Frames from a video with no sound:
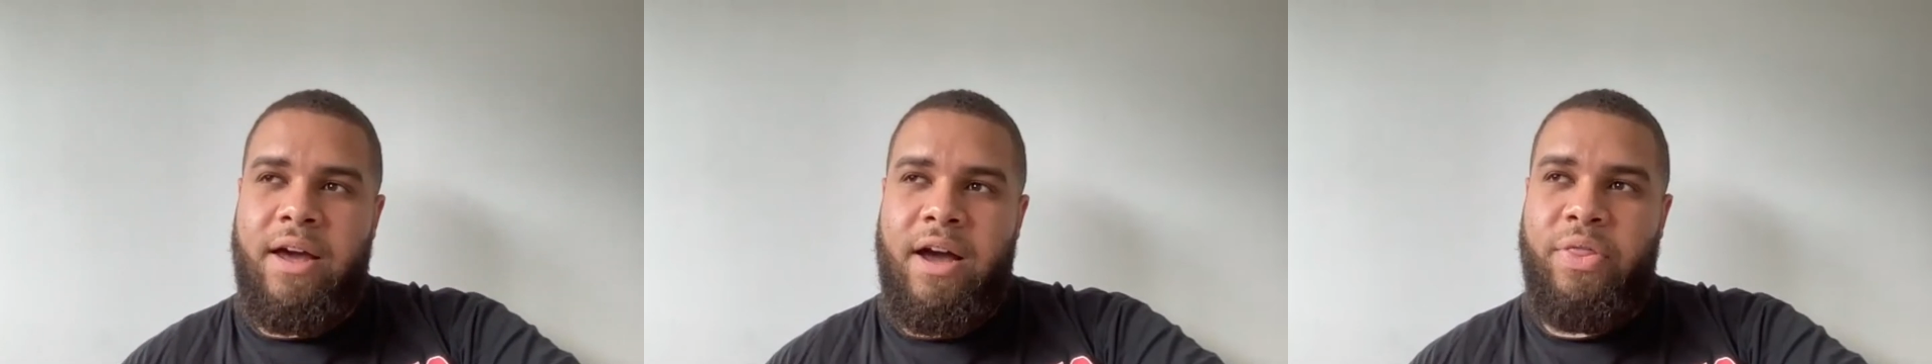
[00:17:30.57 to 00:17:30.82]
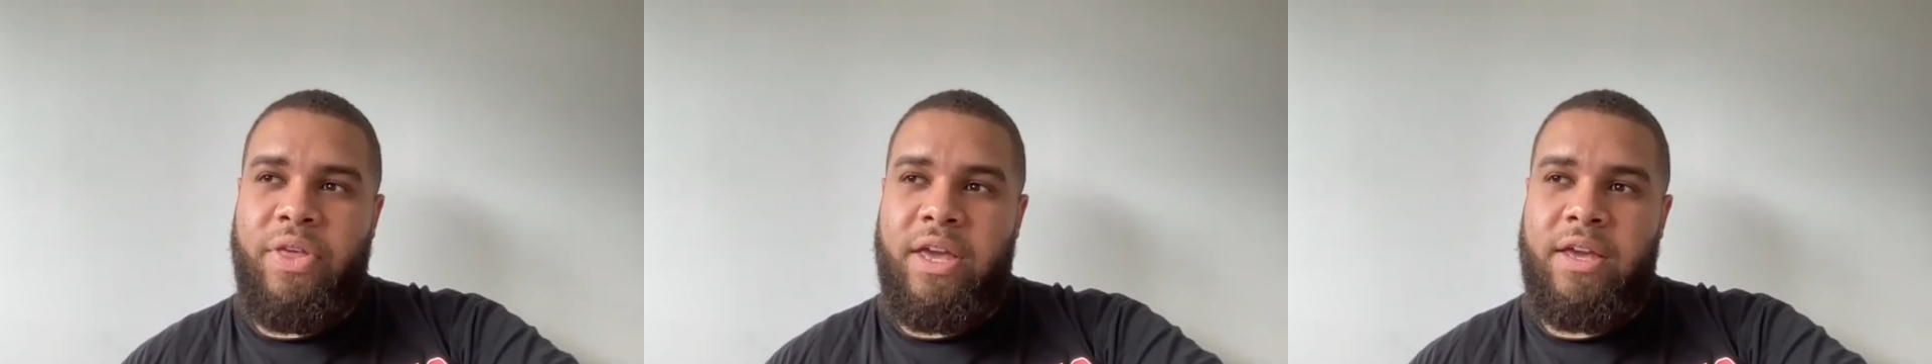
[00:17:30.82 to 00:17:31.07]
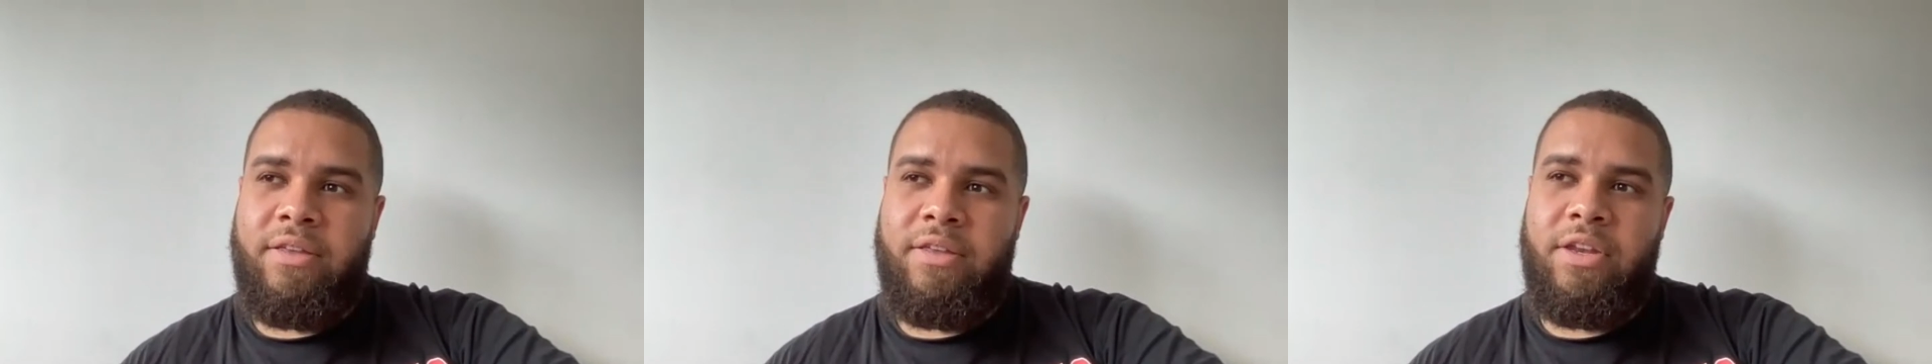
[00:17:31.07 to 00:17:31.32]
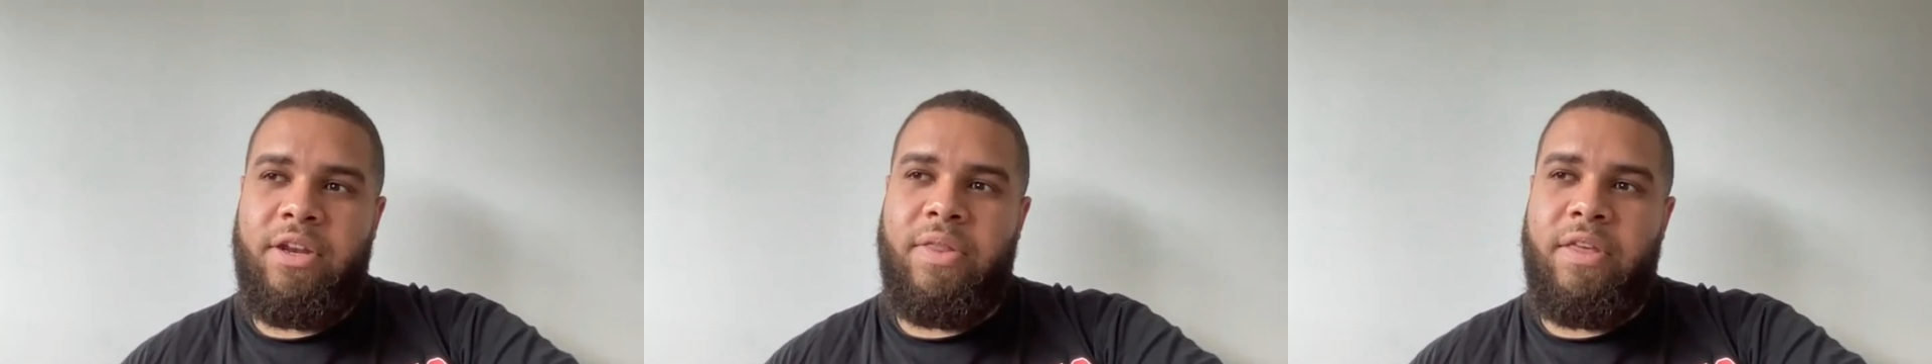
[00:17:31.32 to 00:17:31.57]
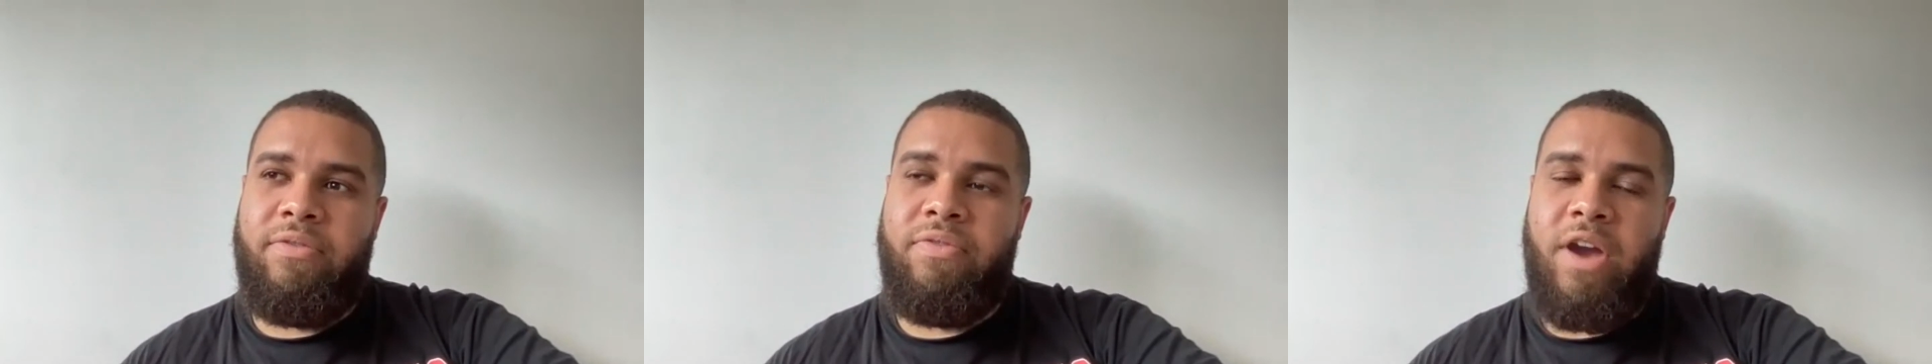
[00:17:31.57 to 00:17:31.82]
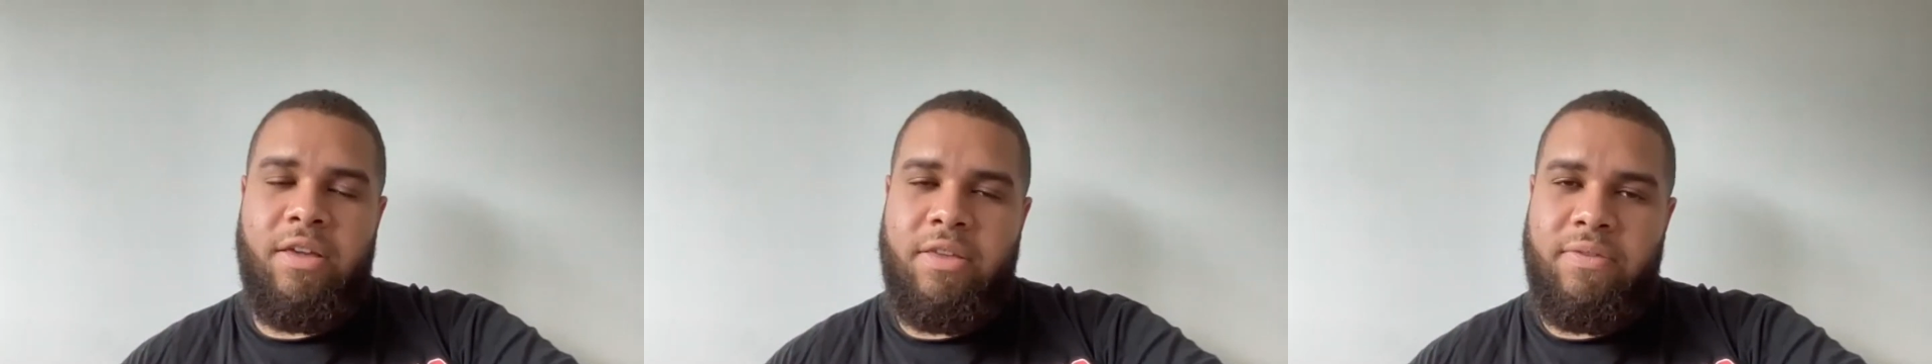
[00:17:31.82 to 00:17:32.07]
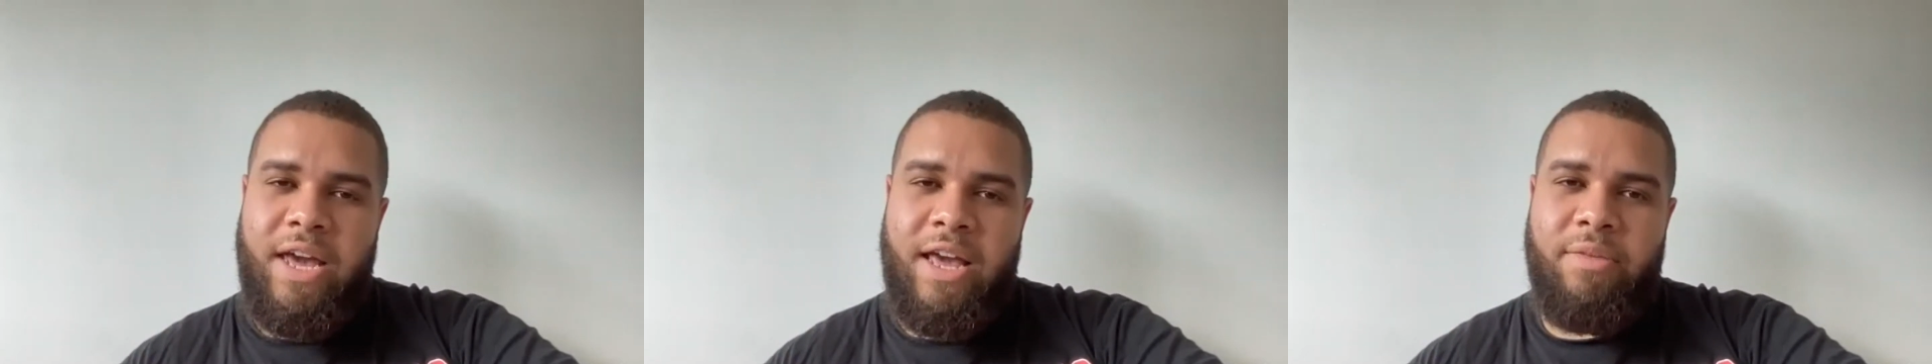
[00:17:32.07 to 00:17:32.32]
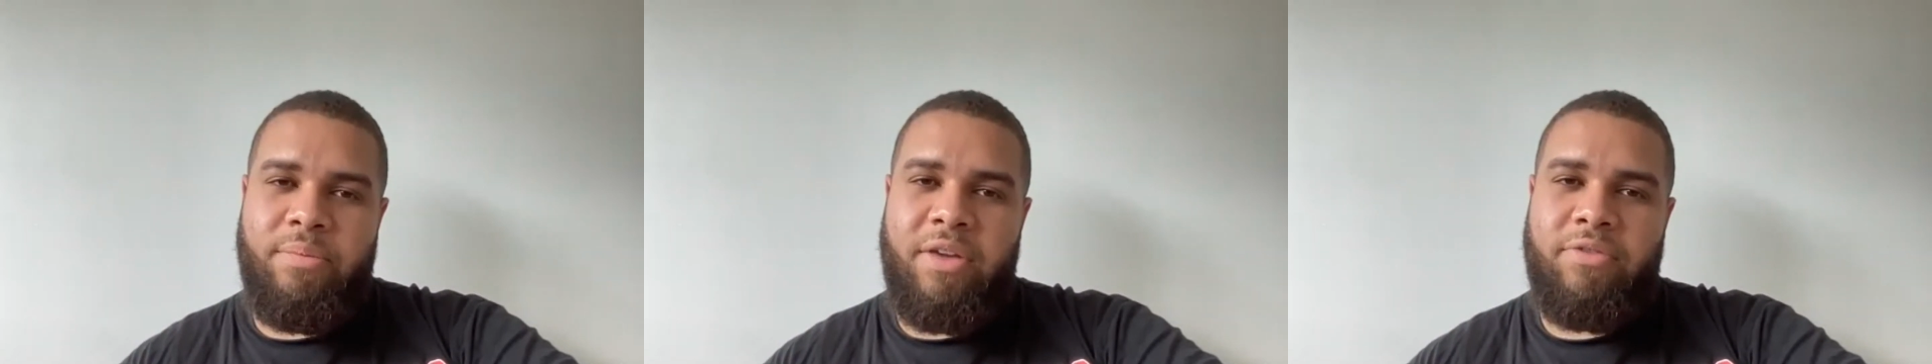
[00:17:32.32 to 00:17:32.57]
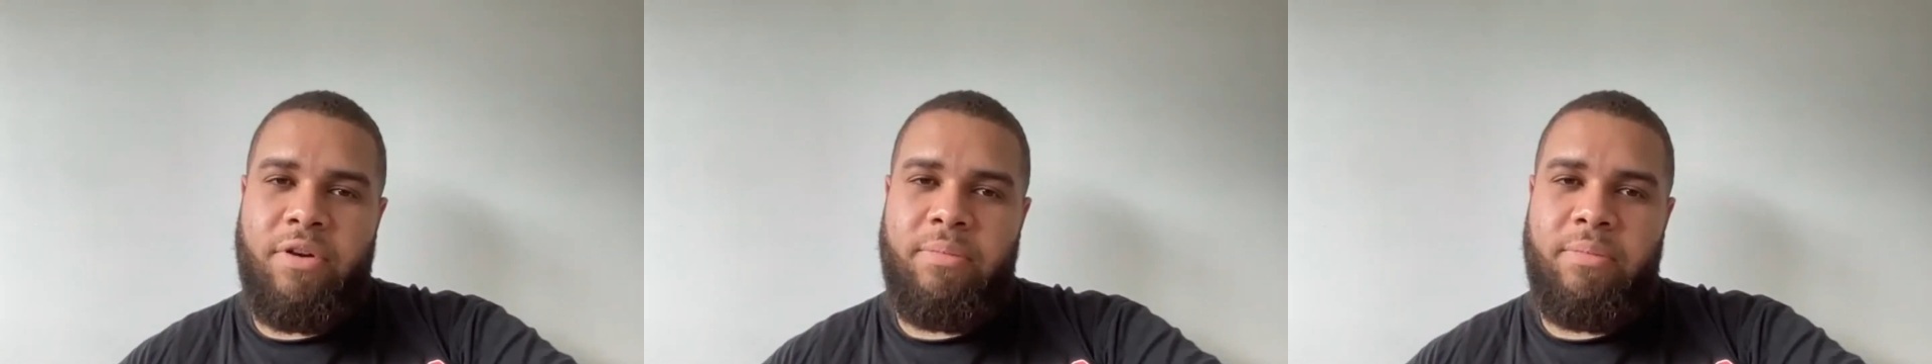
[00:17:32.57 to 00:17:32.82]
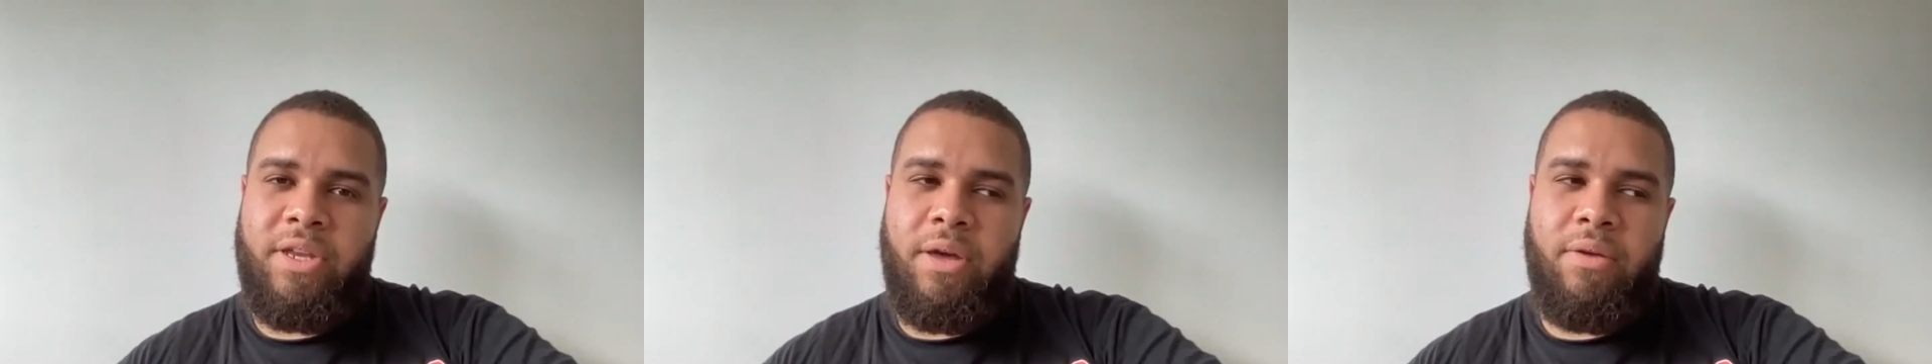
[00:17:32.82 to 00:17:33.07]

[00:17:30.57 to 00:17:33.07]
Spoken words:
I think, there's various different aspects from,